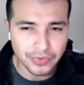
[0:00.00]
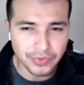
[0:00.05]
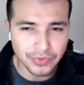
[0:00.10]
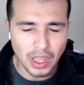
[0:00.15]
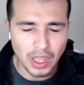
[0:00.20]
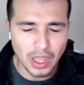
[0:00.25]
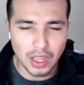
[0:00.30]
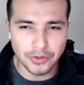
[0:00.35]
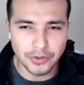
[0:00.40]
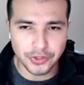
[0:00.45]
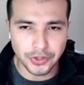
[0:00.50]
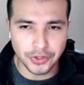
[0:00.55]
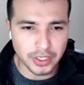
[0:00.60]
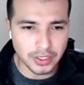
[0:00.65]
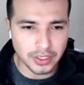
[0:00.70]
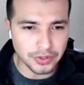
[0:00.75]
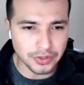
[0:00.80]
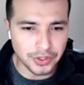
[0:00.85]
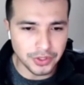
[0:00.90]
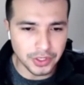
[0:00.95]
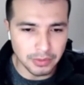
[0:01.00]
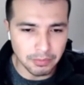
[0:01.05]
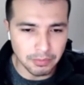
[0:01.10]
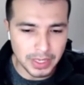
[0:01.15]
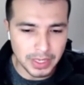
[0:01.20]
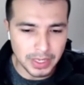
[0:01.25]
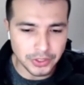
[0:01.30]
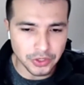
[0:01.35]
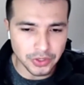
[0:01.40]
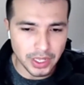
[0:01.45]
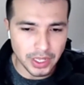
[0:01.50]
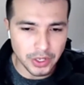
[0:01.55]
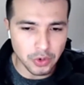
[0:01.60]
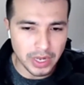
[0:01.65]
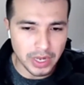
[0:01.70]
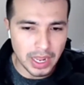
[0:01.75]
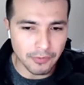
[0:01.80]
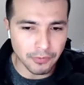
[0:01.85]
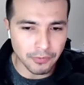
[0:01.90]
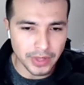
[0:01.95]
so you can make sure that you
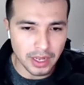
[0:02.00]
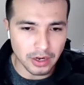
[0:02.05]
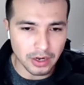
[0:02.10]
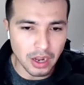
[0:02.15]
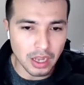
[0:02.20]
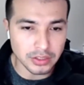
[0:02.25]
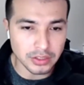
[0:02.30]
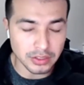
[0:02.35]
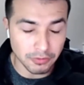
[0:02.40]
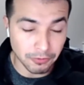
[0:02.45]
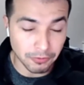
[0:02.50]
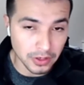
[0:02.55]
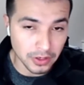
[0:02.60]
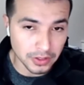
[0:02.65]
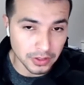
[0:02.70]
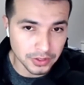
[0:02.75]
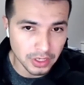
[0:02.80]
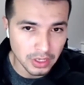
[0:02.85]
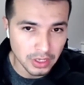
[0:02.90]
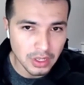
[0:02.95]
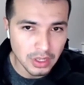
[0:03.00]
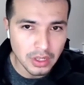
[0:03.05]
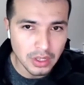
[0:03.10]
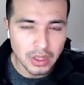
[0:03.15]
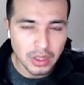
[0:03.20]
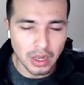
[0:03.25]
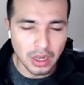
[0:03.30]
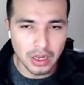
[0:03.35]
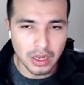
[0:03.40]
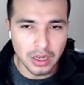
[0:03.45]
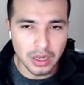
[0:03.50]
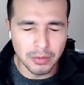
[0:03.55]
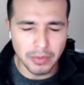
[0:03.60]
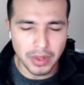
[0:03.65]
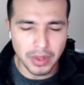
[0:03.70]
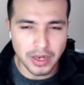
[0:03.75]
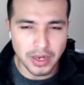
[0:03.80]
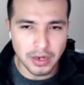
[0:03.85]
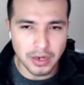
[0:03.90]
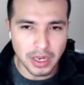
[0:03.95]
account for that cost up front, and
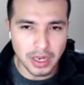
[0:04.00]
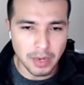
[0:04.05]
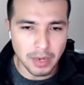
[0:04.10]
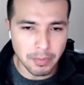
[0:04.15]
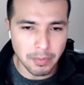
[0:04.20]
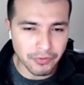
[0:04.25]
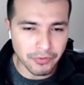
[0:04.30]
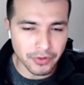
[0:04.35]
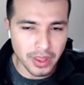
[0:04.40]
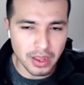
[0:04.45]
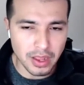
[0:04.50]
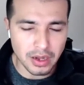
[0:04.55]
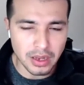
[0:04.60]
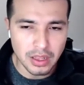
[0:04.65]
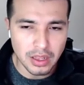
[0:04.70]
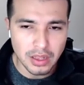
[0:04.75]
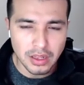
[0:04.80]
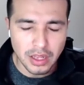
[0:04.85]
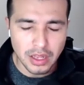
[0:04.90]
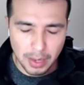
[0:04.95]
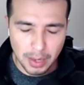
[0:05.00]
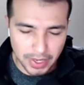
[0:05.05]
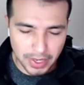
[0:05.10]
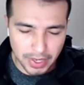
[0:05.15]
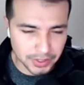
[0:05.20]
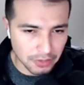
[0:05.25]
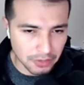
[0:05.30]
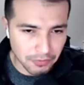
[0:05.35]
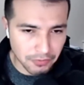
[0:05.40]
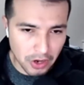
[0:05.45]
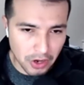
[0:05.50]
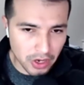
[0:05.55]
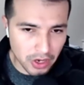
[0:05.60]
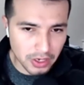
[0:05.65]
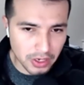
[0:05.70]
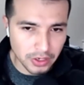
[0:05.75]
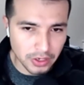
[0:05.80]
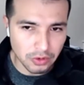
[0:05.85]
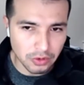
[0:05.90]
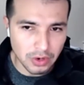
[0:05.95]
then pay for that. I mean, it's going to vary,
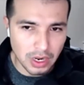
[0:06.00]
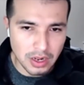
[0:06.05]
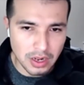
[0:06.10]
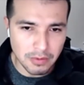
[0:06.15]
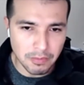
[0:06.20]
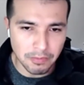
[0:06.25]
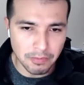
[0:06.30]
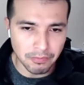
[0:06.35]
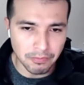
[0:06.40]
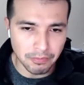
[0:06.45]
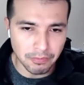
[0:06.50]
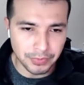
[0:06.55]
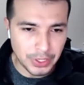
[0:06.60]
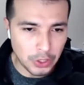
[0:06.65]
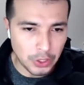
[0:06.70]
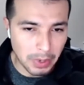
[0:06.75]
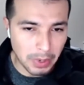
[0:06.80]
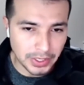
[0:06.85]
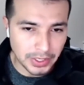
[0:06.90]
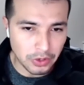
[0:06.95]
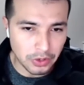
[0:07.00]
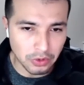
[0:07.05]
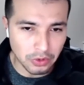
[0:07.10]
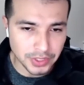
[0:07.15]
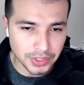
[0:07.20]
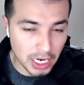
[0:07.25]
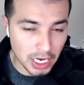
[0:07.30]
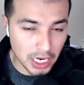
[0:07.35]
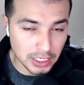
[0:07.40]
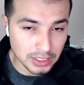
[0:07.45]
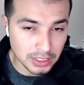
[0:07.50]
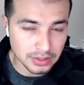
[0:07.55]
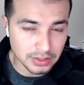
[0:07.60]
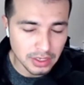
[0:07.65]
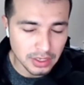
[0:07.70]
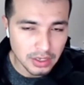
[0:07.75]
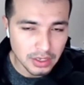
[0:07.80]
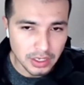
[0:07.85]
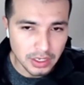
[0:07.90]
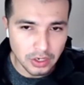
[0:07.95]
deal by deal size.
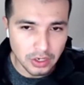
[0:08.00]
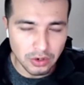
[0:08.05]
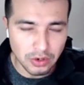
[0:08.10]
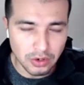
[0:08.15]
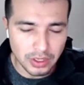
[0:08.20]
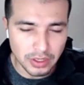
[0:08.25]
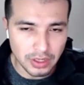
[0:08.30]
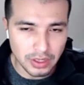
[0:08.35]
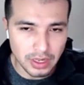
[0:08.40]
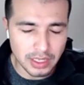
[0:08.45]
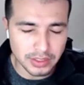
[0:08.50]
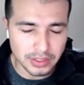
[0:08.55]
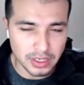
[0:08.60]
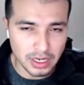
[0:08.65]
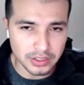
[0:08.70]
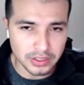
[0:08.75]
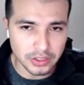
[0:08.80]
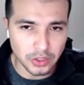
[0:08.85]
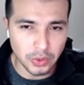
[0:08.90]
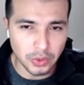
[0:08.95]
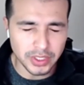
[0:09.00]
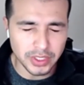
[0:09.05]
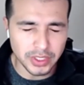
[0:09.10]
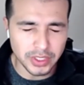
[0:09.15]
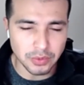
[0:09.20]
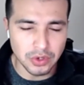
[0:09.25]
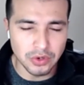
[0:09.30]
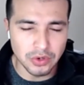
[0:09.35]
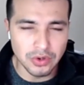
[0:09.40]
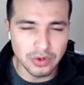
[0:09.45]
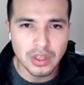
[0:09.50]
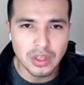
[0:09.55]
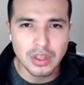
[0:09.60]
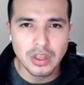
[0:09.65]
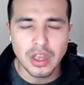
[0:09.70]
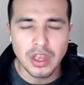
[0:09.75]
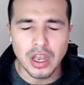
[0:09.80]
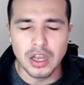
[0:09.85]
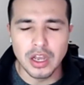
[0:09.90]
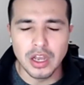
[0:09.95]
It has a lot to do with it as well.
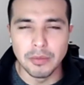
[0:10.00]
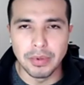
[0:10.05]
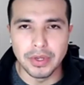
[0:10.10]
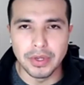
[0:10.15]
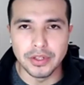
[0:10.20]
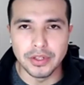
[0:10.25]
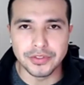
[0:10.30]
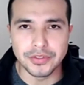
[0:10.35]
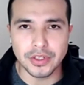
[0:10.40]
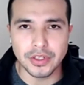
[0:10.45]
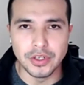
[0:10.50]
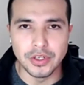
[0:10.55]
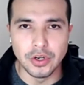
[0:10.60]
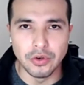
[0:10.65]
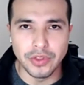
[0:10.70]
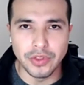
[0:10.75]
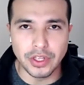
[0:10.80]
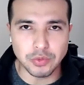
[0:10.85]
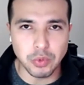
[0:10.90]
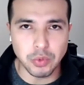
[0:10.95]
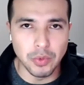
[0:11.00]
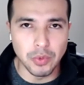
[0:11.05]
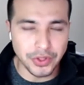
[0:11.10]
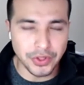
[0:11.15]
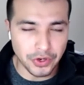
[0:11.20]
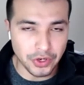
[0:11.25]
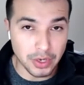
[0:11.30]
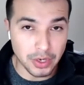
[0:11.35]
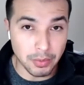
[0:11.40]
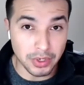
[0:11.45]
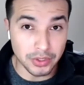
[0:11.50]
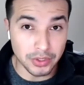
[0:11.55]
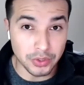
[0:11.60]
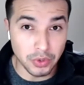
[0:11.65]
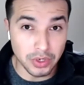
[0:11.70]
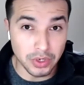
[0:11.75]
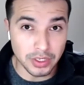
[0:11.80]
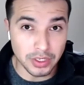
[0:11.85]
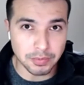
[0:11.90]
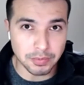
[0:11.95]
But that's one way that you're able to do it
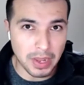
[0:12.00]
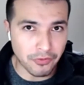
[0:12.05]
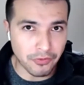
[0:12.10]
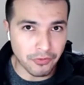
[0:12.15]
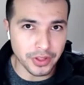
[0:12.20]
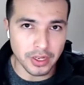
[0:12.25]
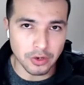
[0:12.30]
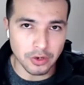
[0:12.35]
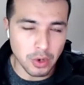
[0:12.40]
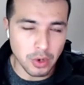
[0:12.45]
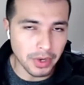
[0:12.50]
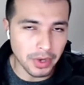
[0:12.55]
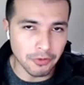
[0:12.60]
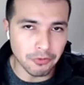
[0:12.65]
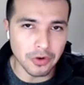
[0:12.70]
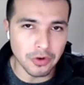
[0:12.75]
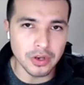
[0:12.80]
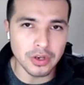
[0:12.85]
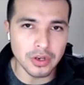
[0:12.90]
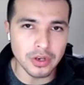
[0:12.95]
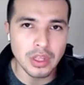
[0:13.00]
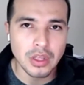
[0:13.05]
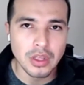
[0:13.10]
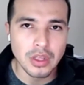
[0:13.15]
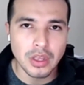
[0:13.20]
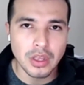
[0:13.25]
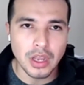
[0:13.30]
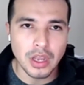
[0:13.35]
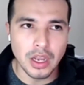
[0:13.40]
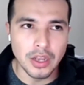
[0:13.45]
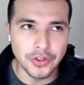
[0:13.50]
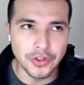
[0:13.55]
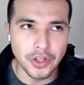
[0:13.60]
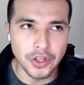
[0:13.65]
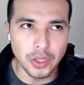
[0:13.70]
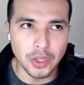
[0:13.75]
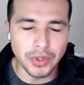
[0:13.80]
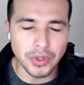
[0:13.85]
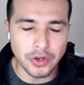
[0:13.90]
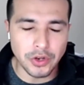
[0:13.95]
is pay for the equipment up front. The other
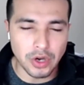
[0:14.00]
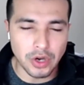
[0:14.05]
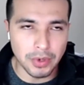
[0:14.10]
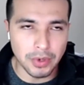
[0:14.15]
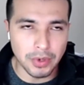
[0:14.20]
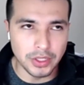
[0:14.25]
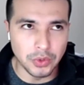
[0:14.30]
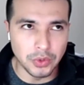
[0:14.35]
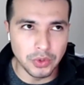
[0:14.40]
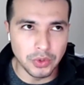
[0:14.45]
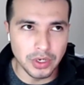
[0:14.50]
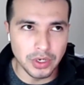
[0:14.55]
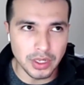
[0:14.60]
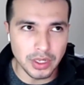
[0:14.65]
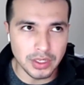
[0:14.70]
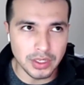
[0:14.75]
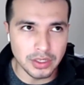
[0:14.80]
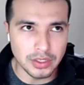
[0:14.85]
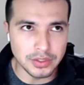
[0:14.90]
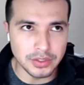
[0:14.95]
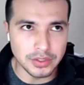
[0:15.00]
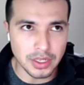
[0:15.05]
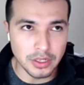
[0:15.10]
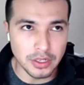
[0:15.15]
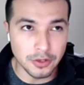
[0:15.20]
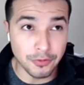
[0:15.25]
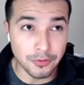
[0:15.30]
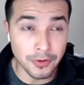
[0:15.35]
way that you're able to do it is if